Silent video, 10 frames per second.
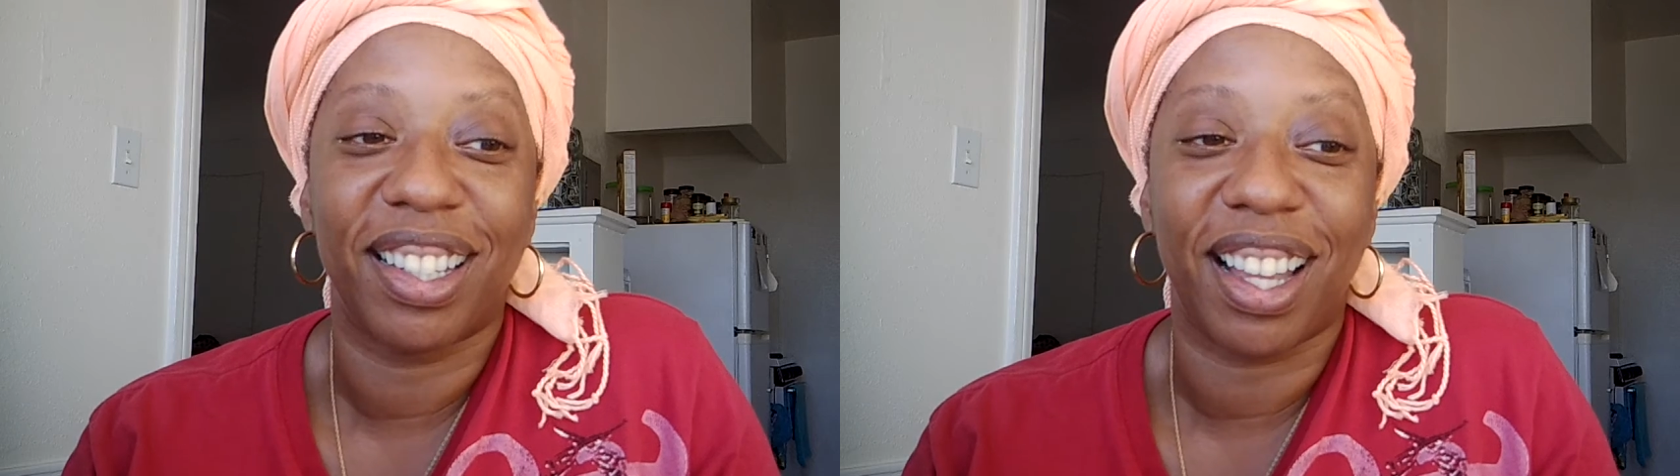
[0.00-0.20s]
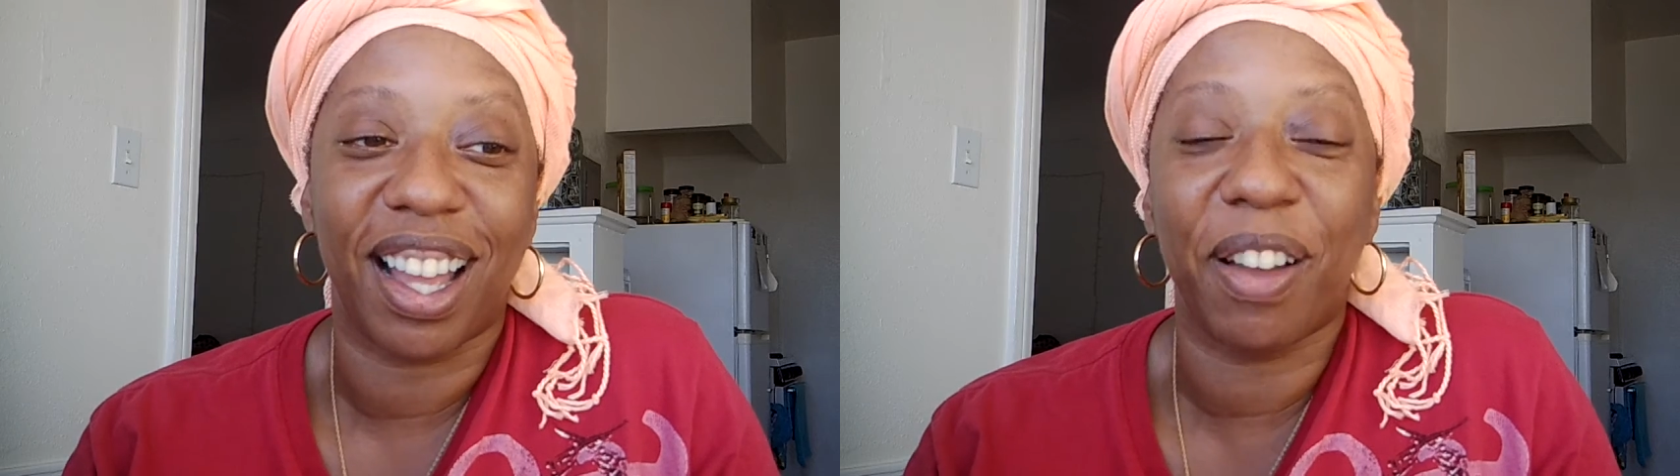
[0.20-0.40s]

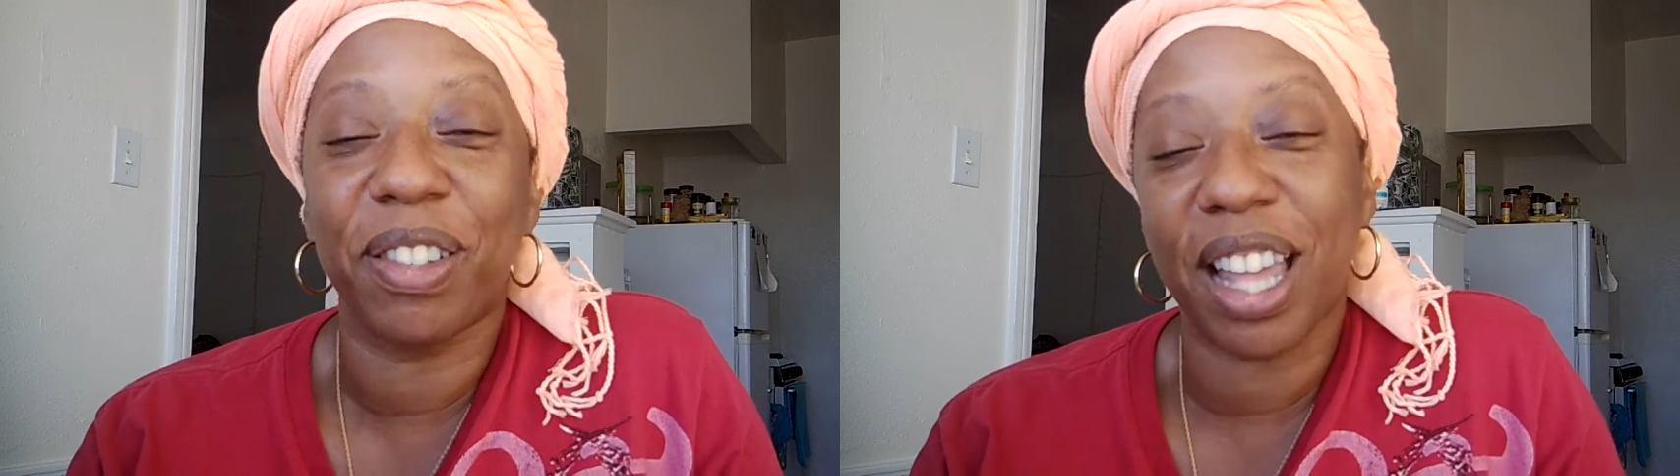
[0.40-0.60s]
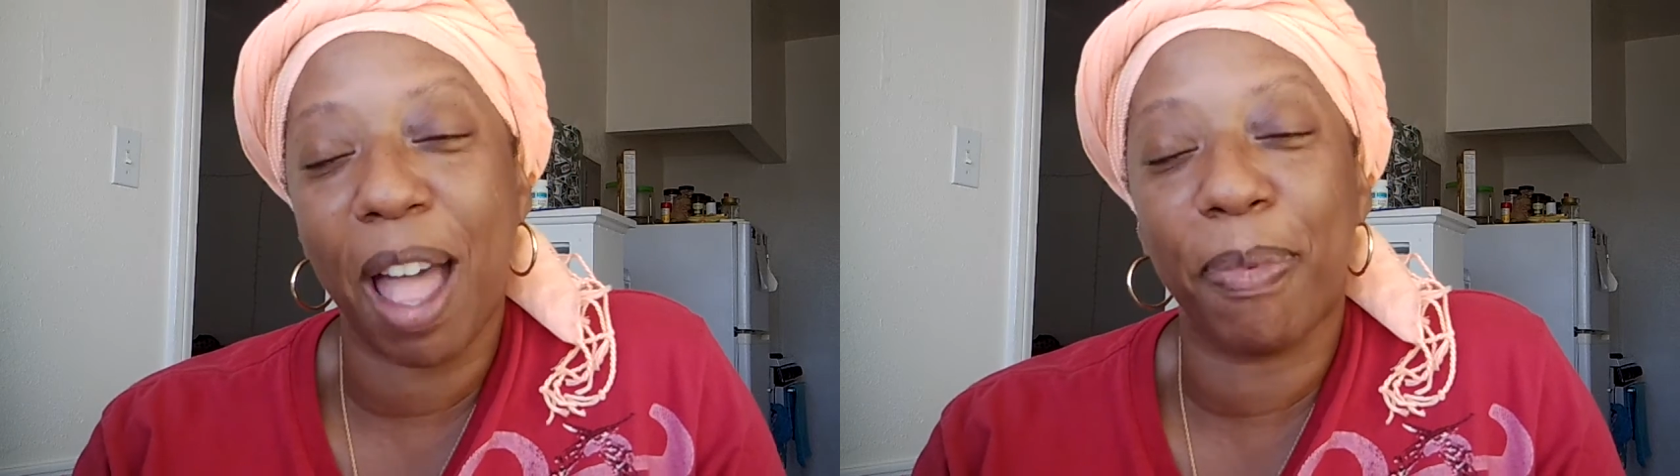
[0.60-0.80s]

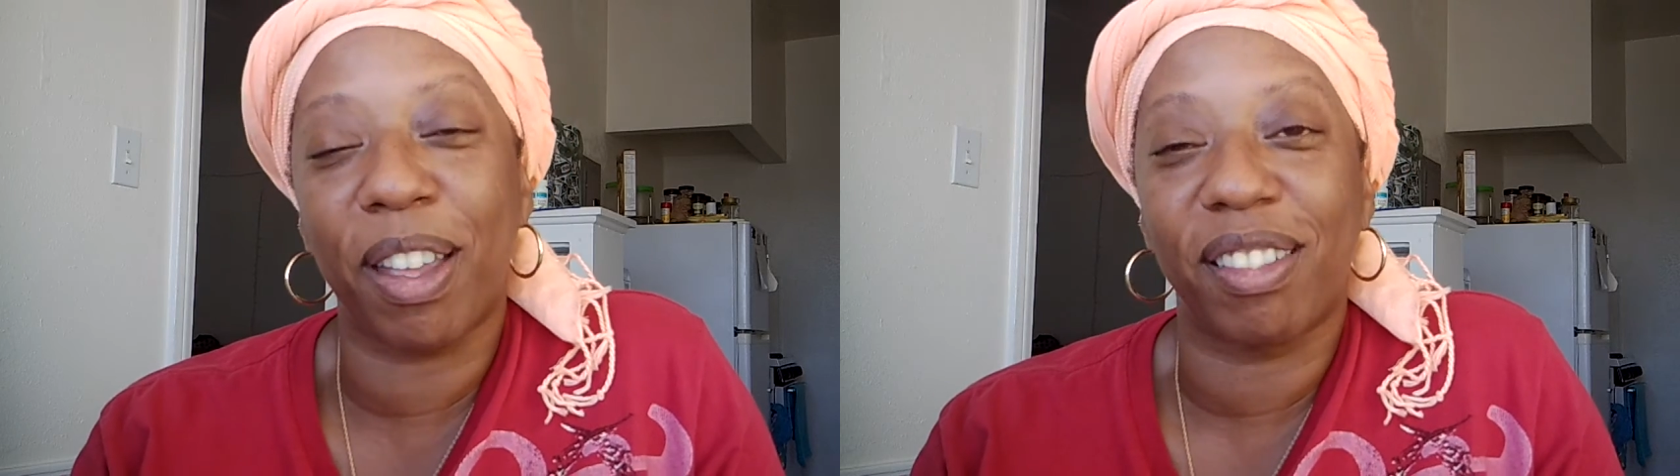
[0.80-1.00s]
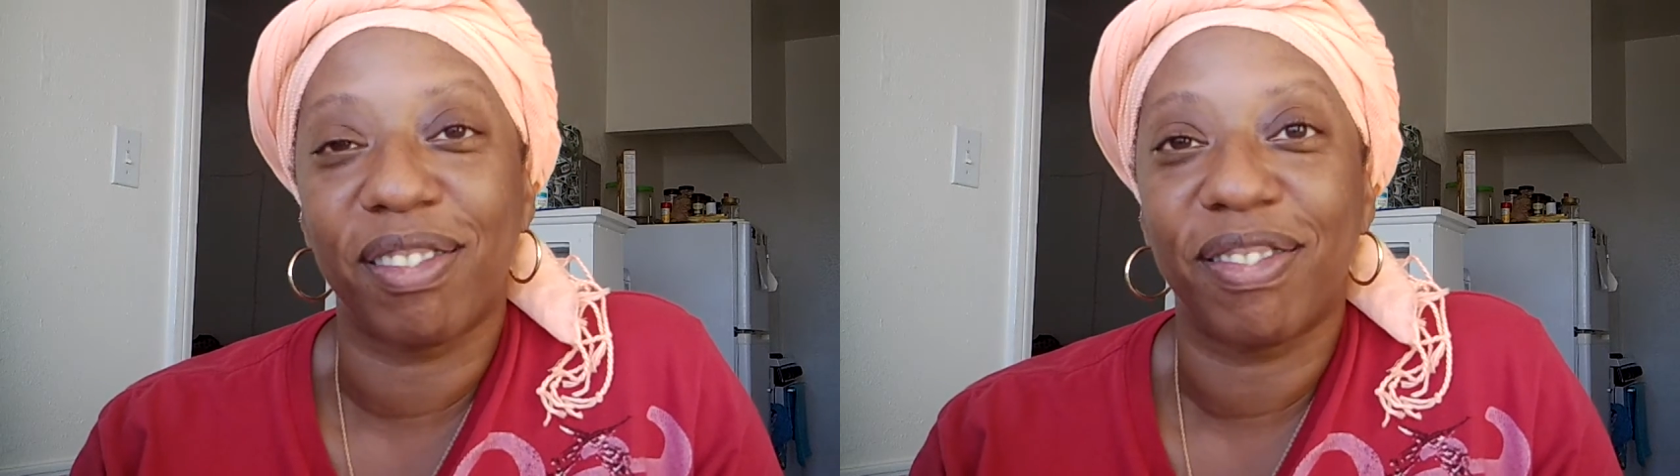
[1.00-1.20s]

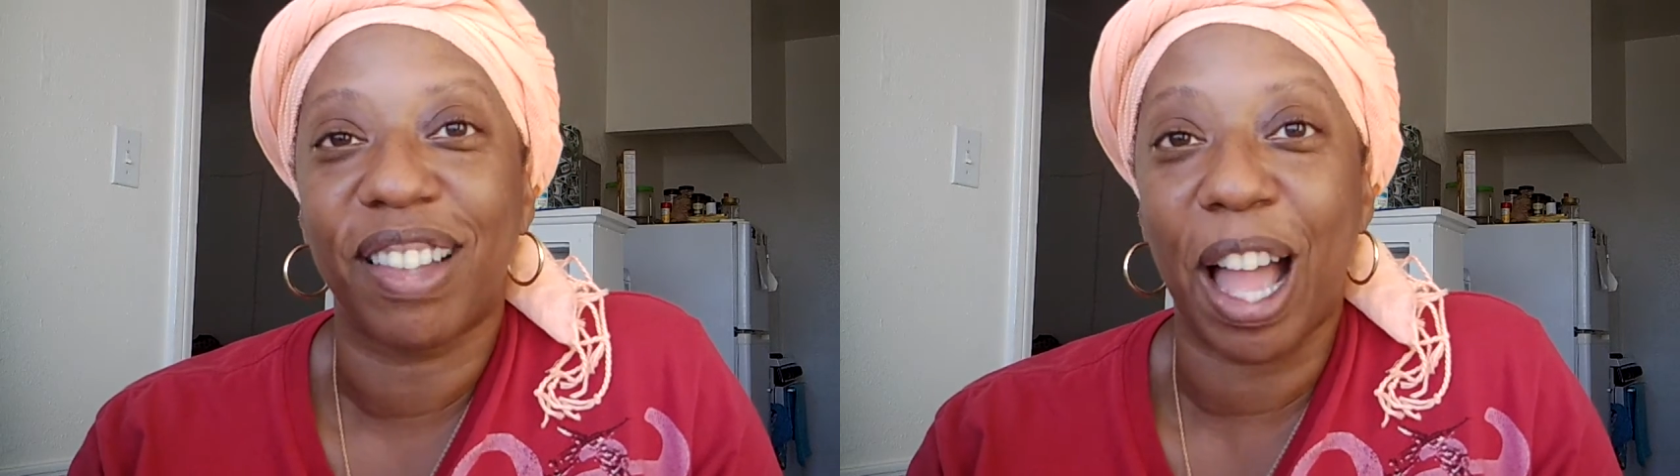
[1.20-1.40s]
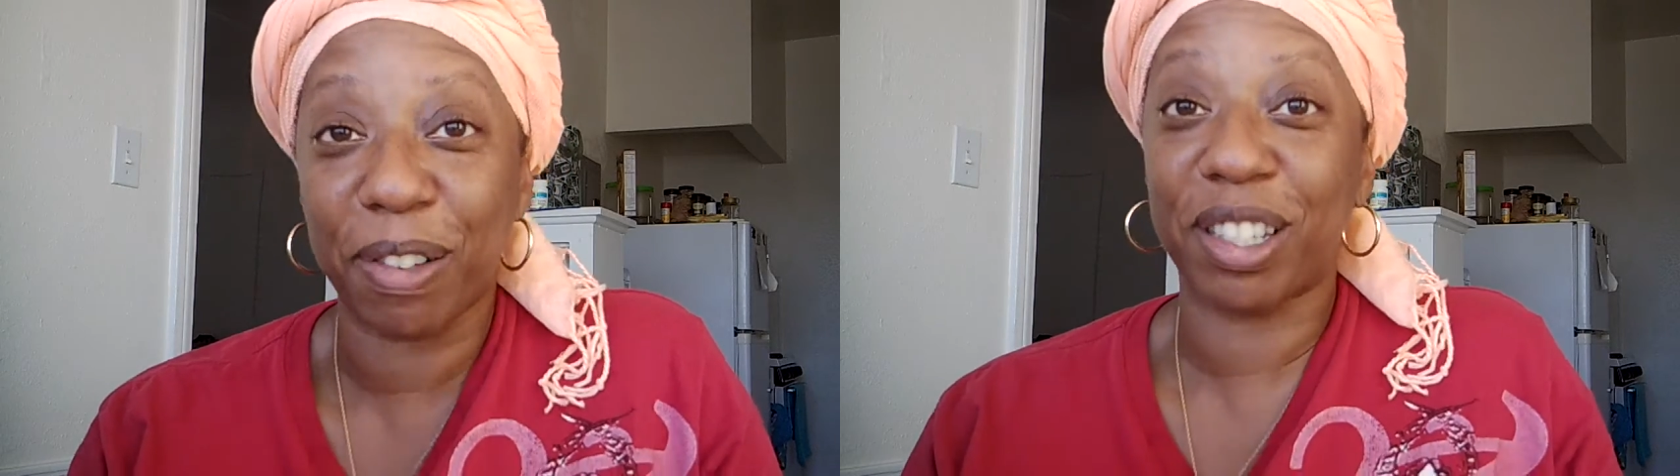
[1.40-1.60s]
happy. I